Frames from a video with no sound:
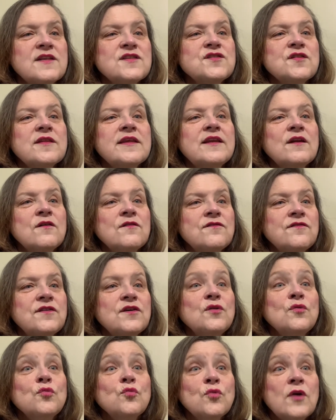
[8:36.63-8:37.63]
so they don't
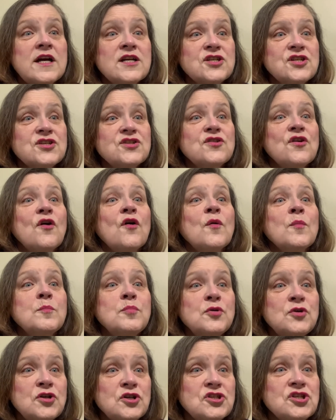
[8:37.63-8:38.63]
feel rushed or
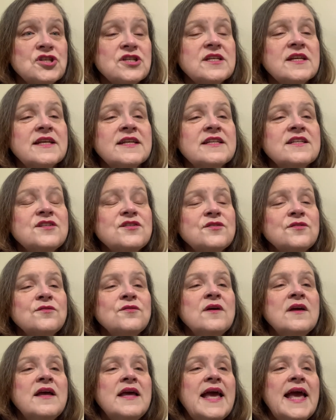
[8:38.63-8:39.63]
pushed into
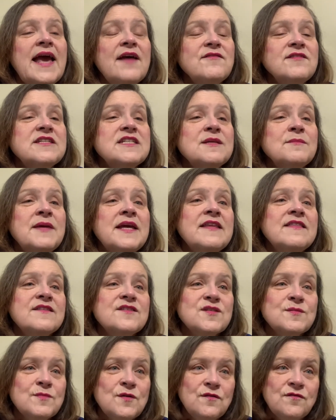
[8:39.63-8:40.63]
having to make
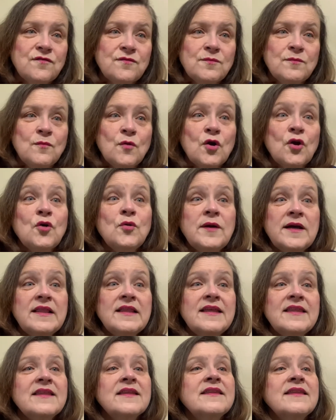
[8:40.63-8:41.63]
this move more quickly
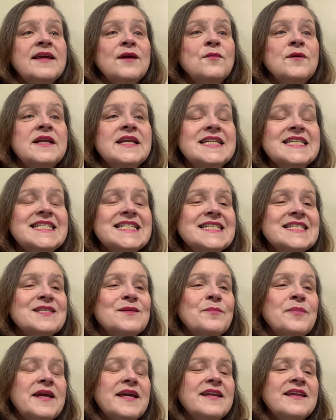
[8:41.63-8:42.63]
than they would
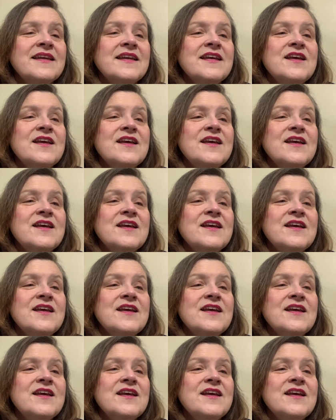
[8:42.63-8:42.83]
anticipate.